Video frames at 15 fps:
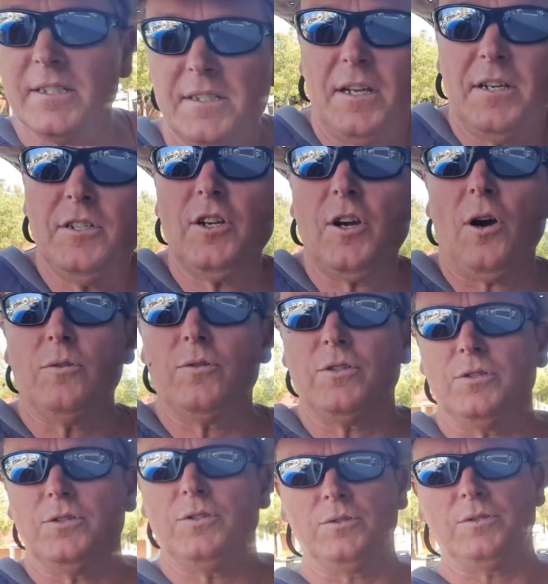
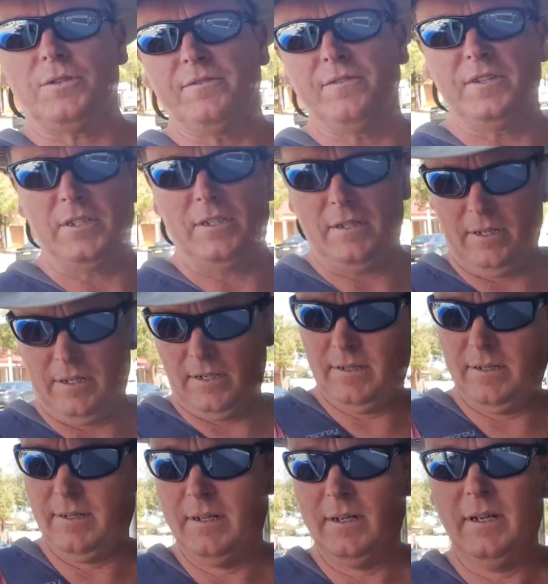stagecoaches used to visit.
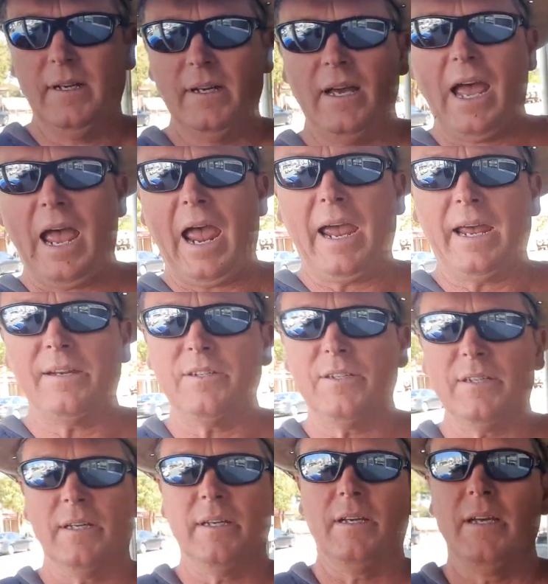
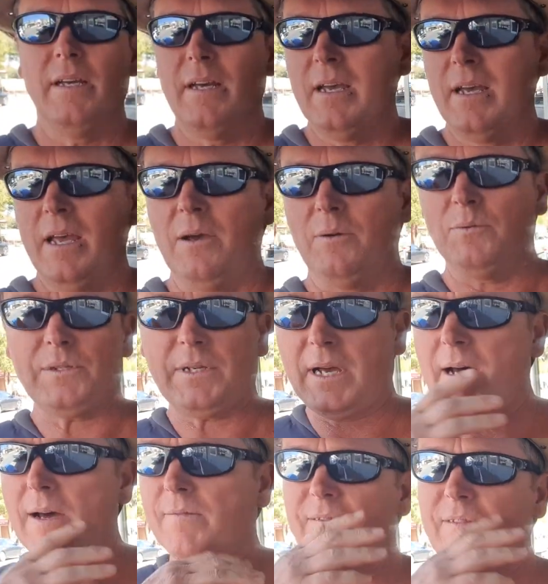And it was
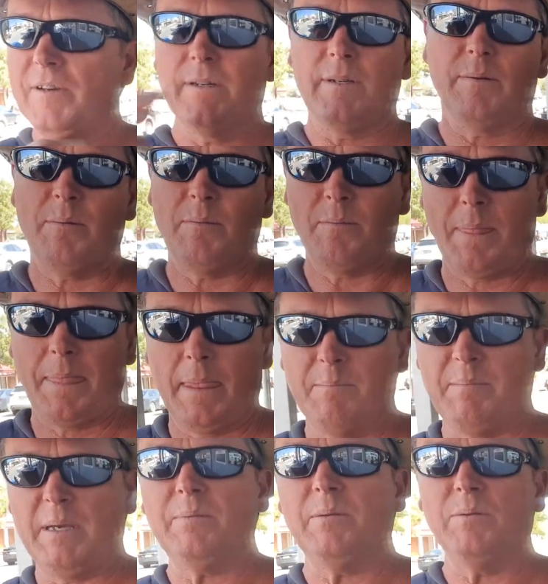hard for
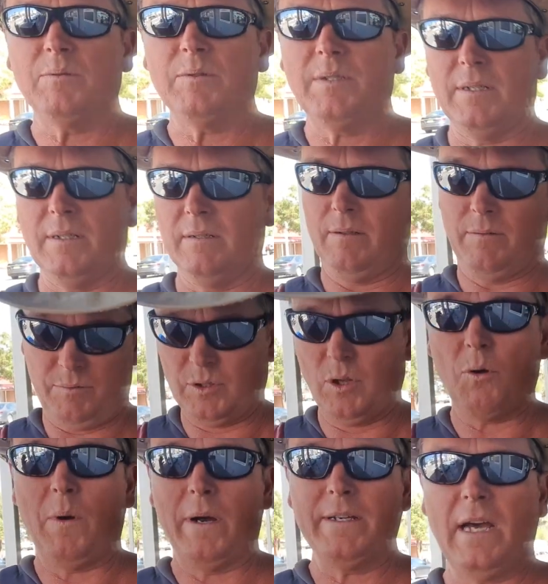people to, it was a
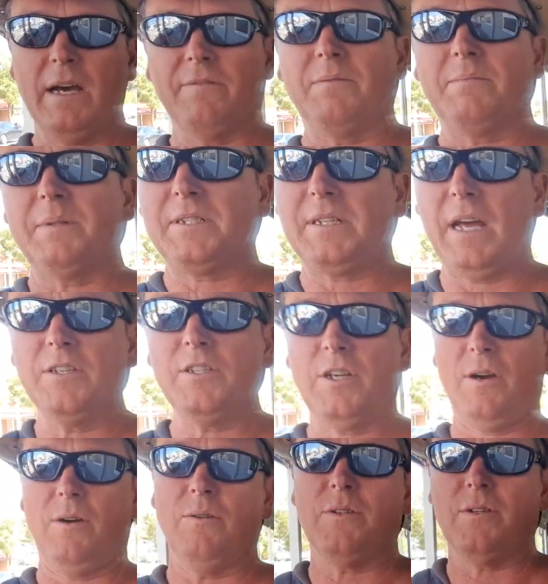long way down from the
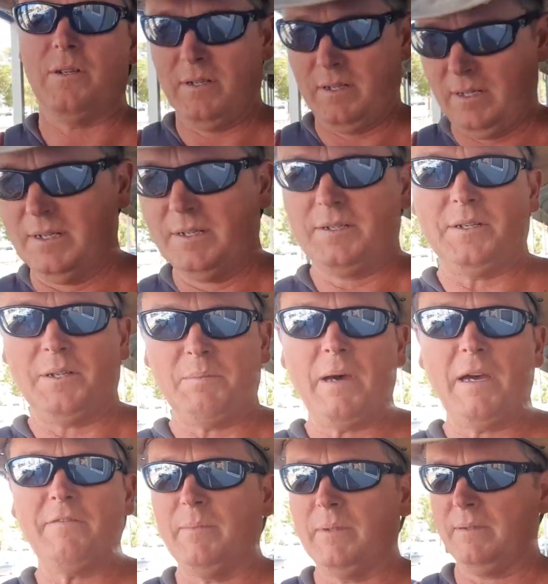stagecoach to the
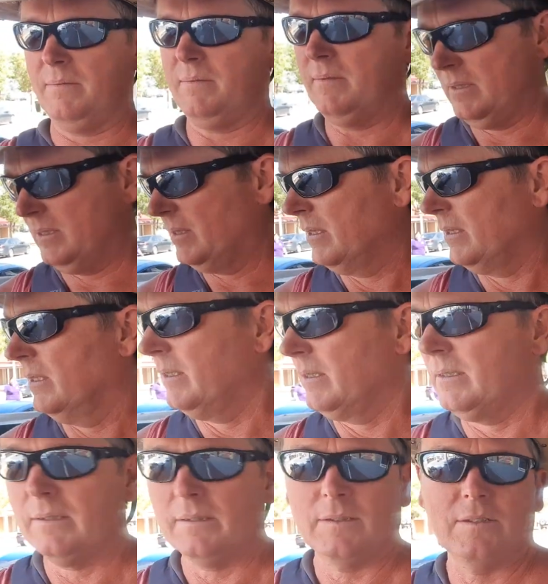pavement.
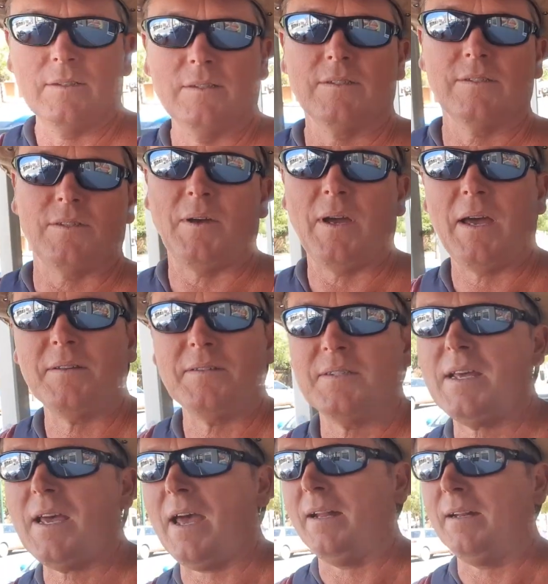So
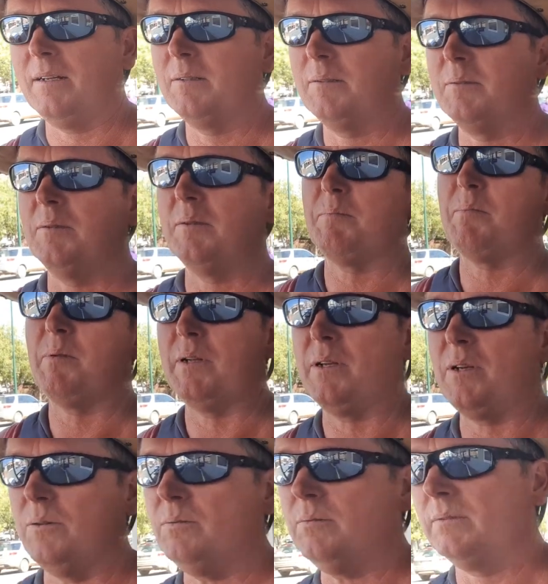how's that? It's
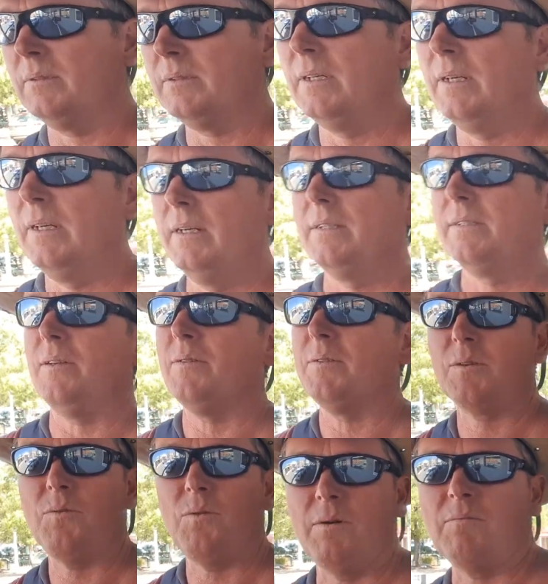pretty cool.
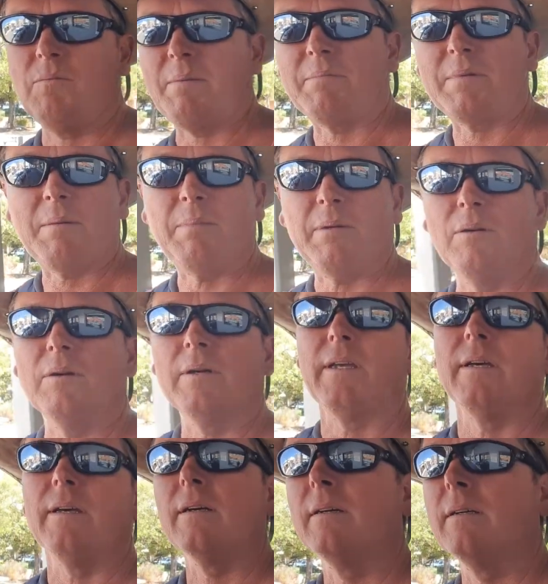So it's quite ramped up
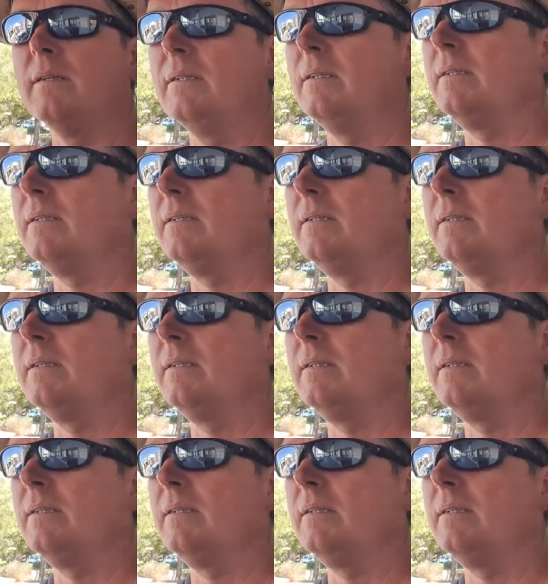along here.